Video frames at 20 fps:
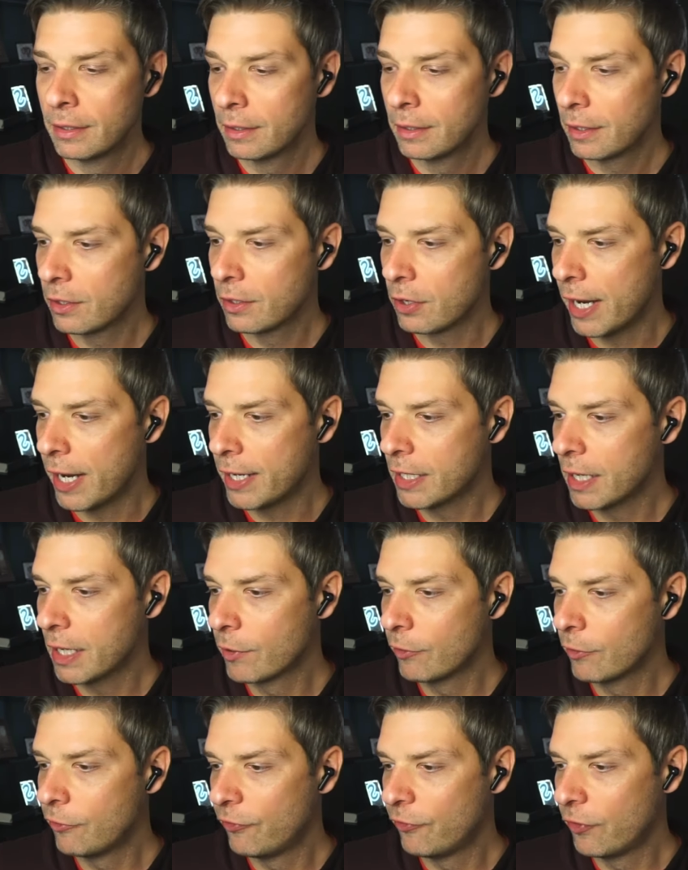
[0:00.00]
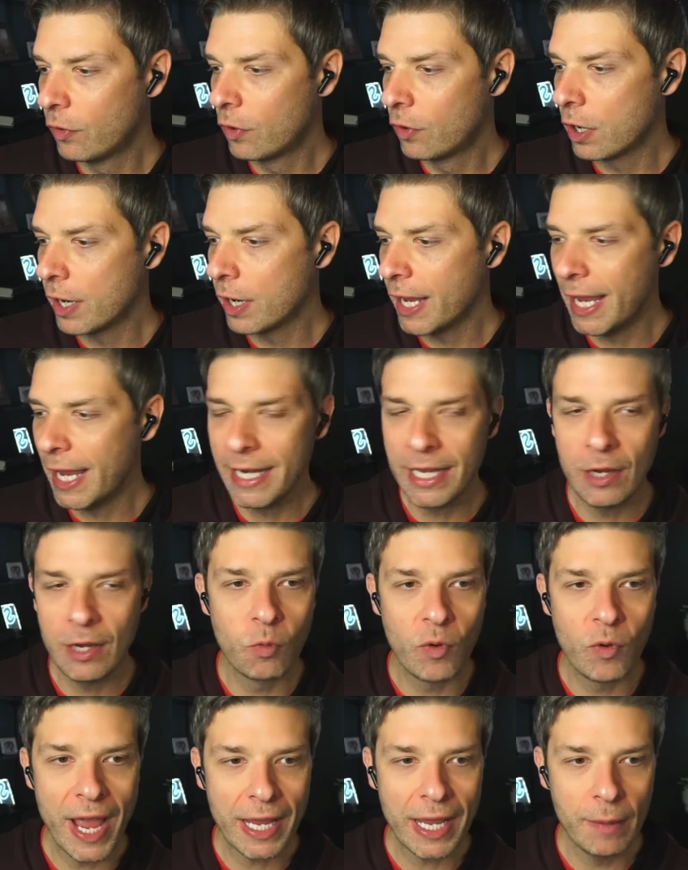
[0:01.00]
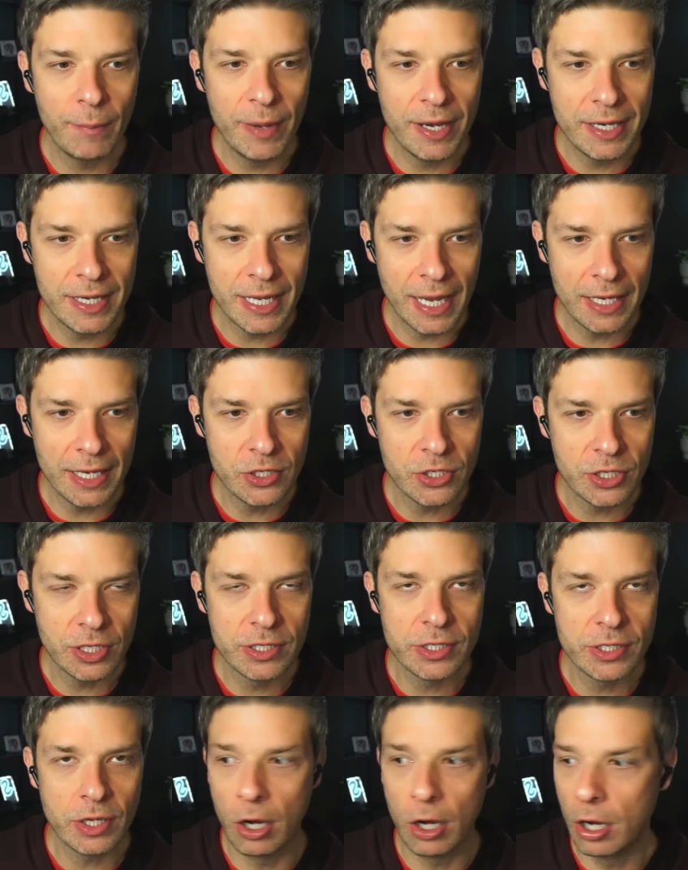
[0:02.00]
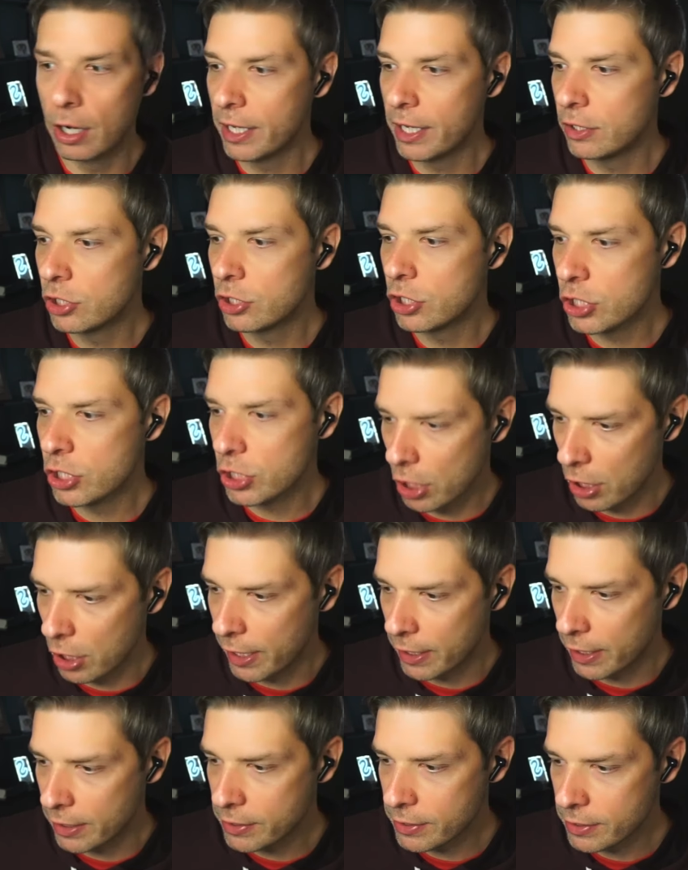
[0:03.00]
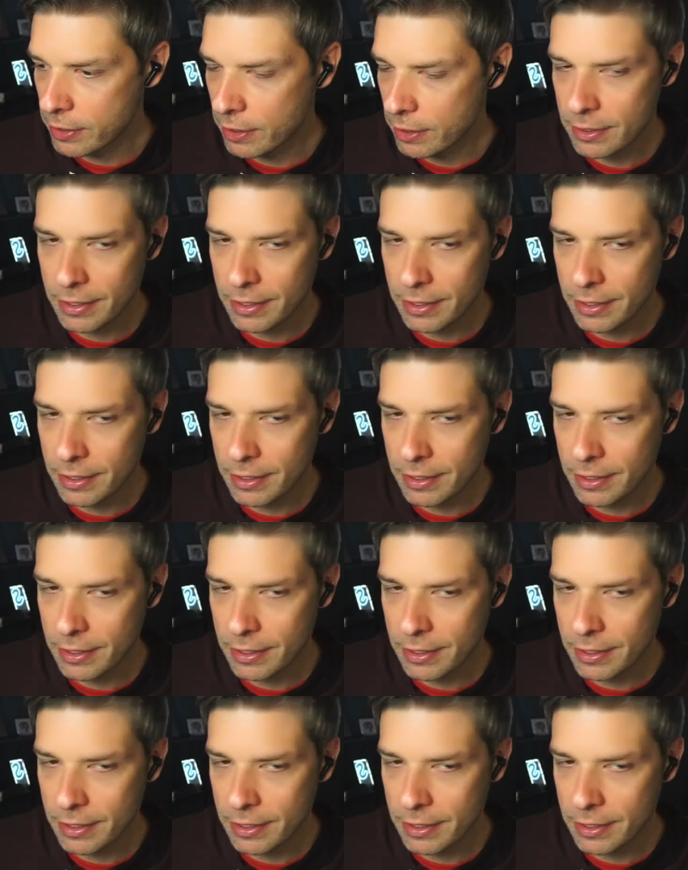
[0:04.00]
Craig, number 4, any recommendations on insurance? It's